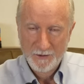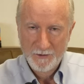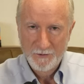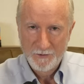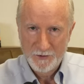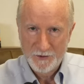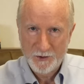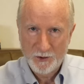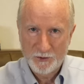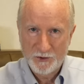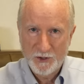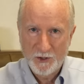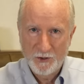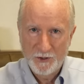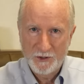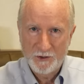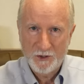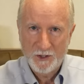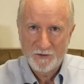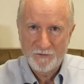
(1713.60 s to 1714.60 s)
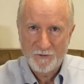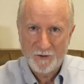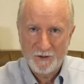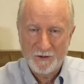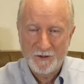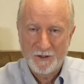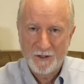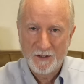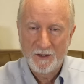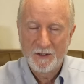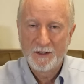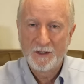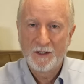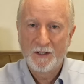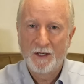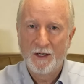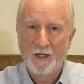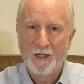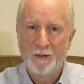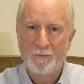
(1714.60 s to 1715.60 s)
the Social Security Trust Fund.
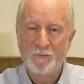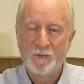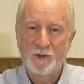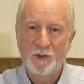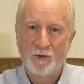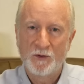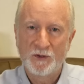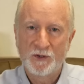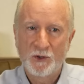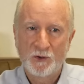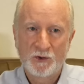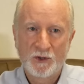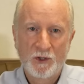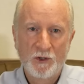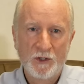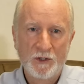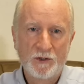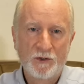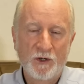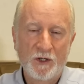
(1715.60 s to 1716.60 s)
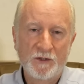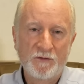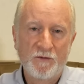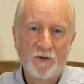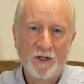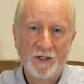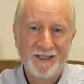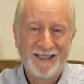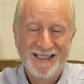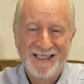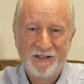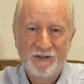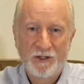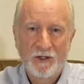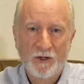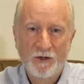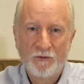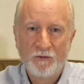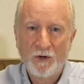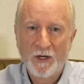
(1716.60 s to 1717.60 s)
So the Social Security Trust Fund is
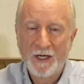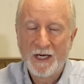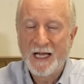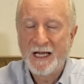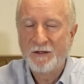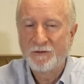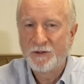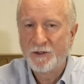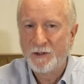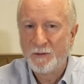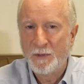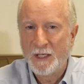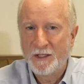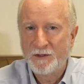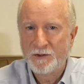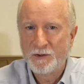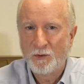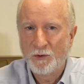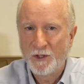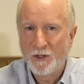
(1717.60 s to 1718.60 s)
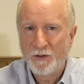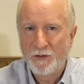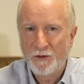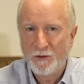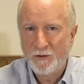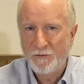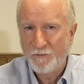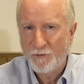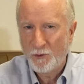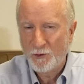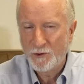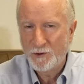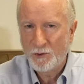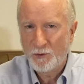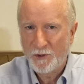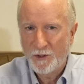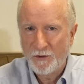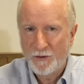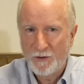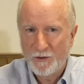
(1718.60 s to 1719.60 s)
going to run out in about 2034,
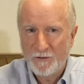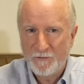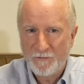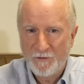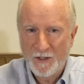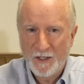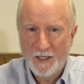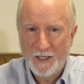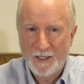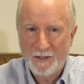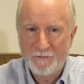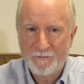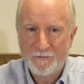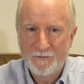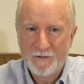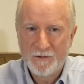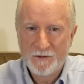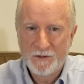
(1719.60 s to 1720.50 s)
2035.